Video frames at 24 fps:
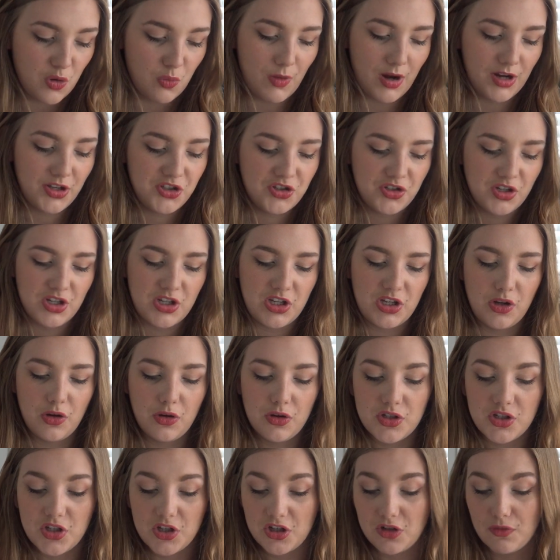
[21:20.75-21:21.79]
What should
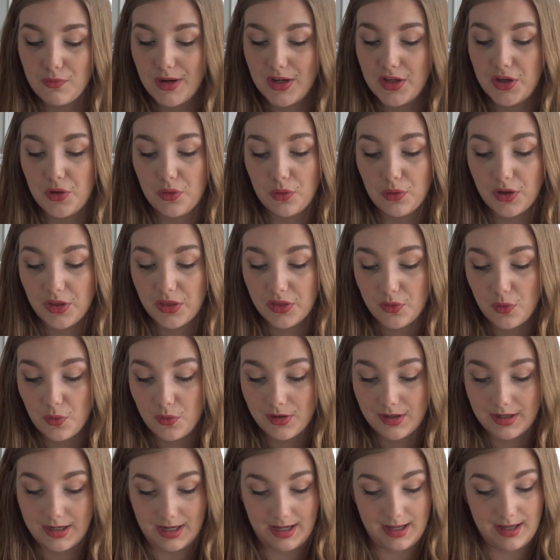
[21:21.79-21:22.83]
you do when your
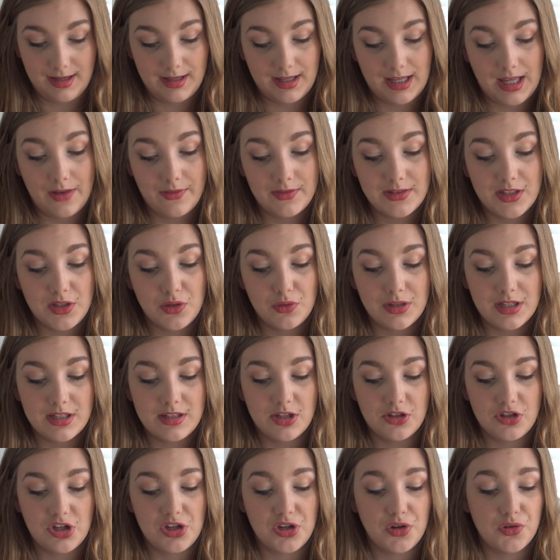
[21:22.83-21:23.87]
authority gives you a
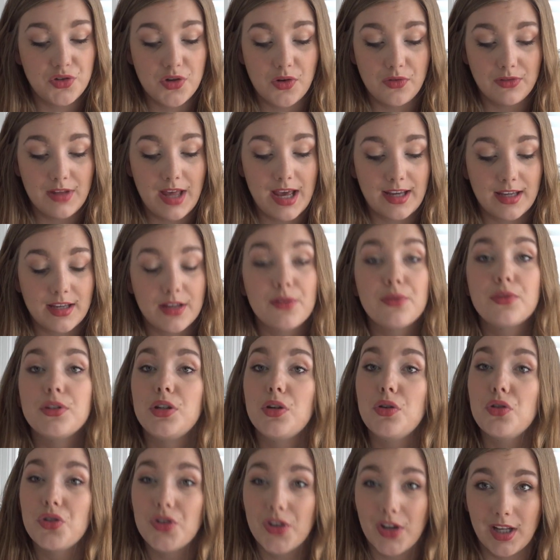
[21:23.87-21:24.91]
decision you don't like?
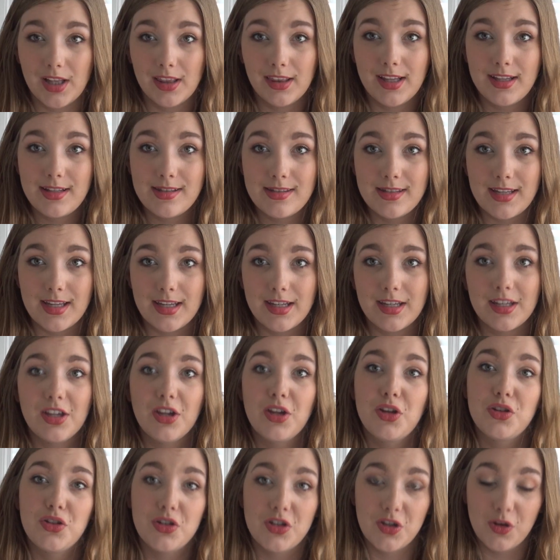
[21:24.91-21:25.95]
You should listen
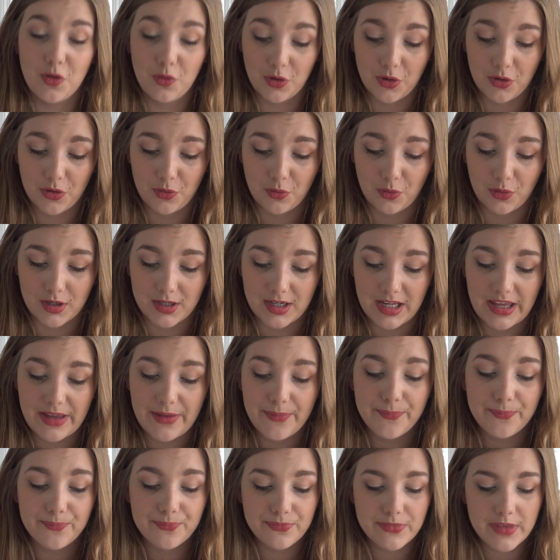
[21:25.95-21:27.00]
to your authority.
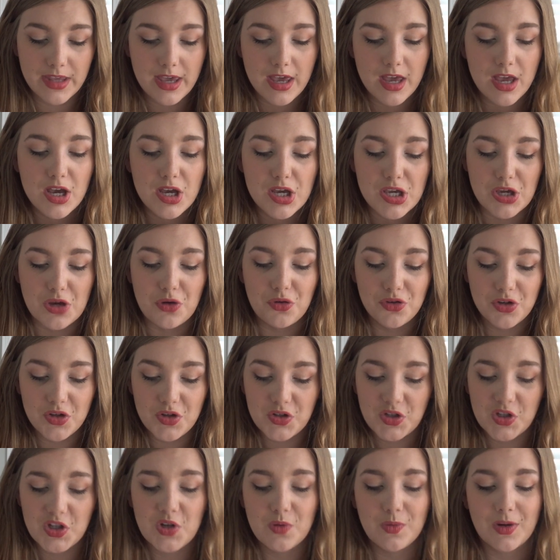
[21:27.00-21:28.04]
You should
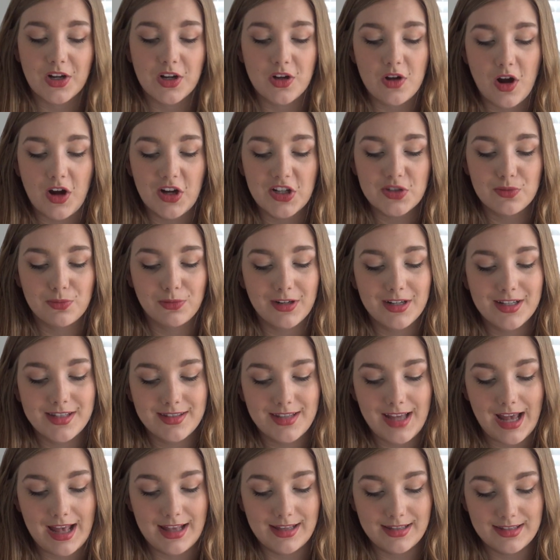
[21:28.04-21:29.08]
do what God's word
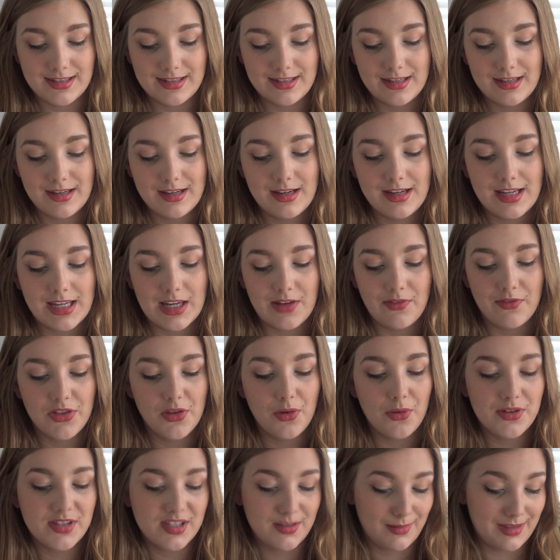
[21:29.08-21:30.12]
says, even
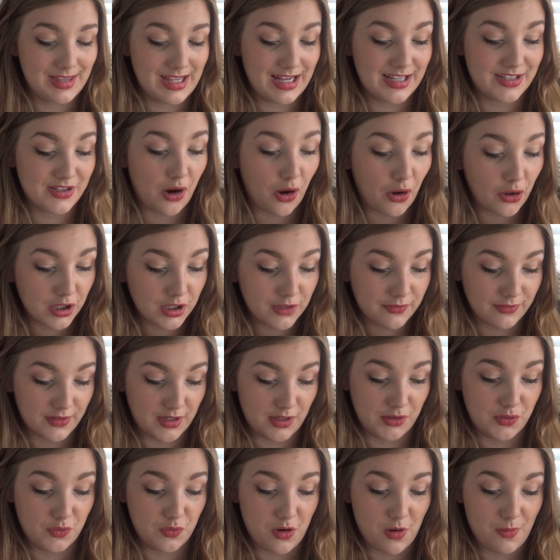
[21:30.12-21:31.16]
though it's something that is hard for
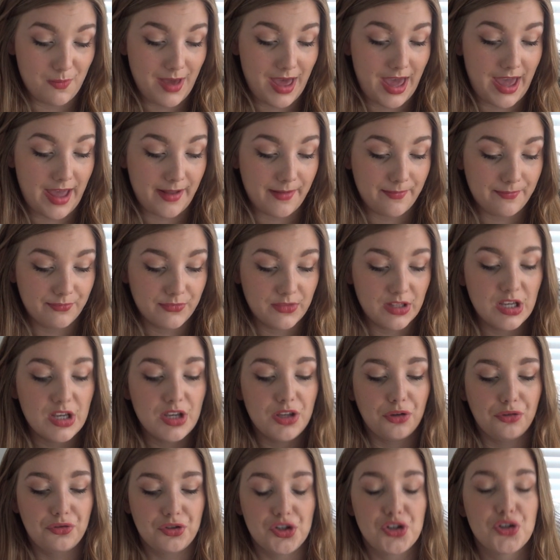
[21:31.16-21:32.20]
you to obey.
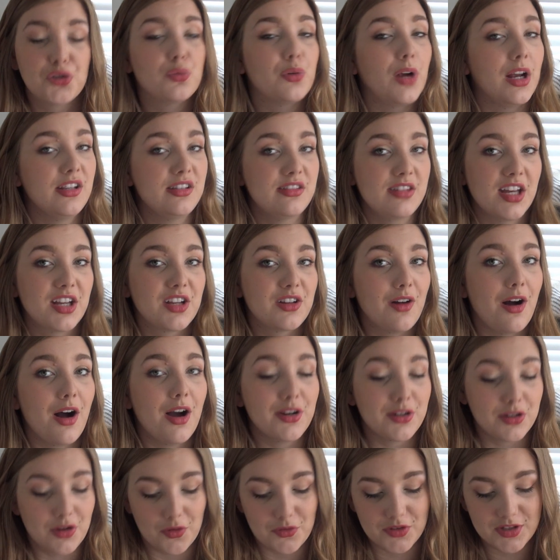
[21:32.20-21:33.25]
You should trust that
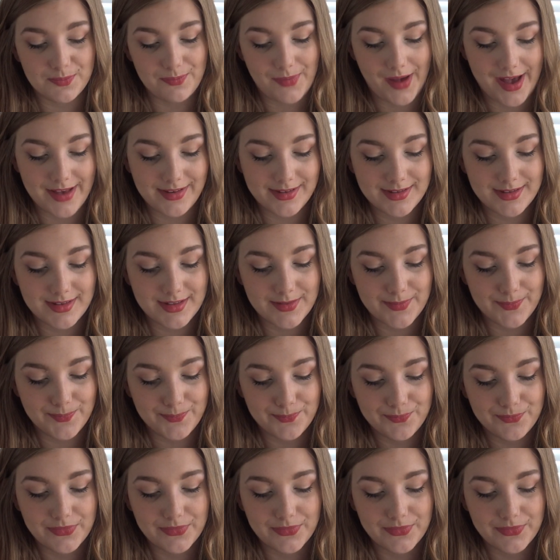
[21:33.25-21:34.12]
God knows best.